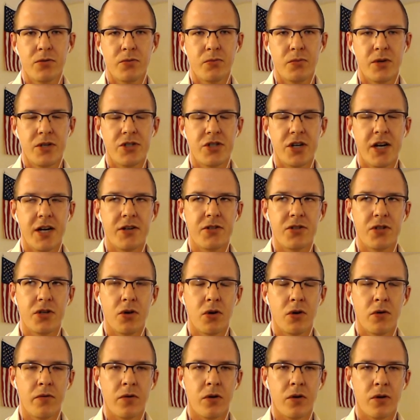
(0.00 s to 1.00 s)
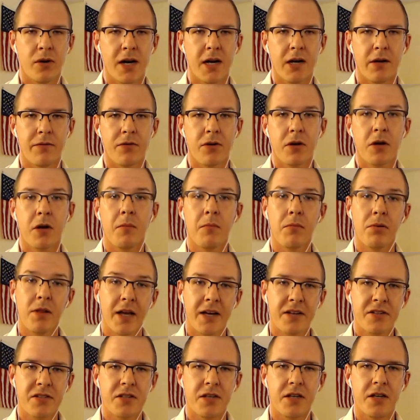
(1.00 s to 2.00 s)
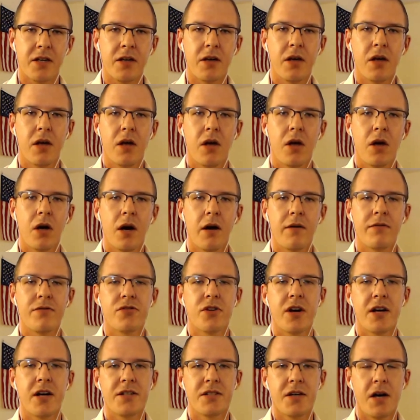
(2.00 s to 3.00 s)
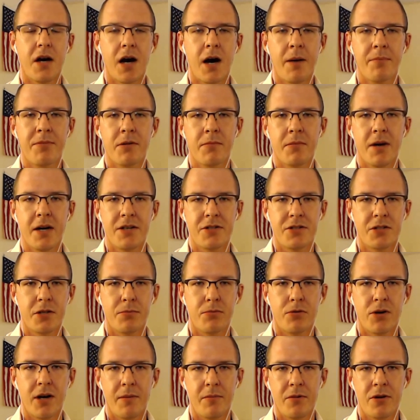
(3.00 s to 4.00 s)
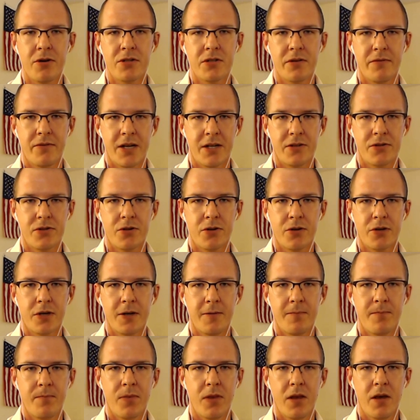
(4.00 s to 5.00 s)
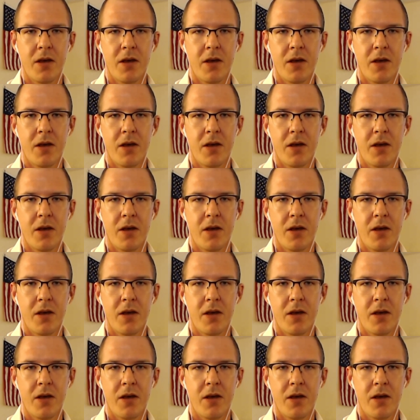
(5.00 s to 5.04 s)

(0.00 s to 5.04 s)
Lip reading: we change the overall kind of complexity of trying to optimize the parameters of that circuit.